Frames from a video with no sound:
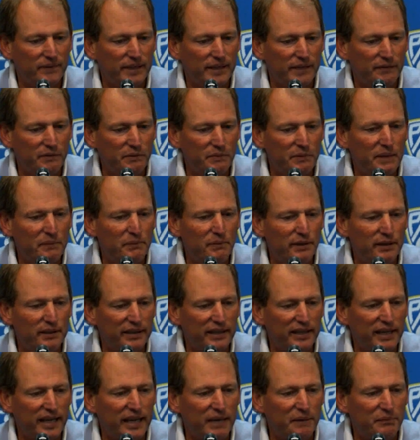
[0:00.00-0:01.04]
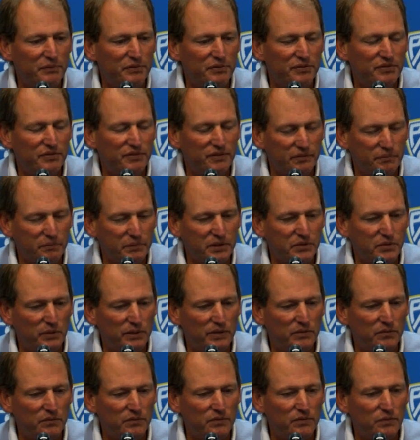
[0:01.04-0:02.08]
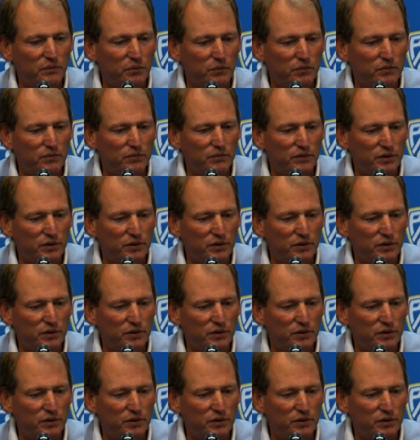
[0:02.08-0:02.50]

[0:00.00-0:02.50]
remembering the games between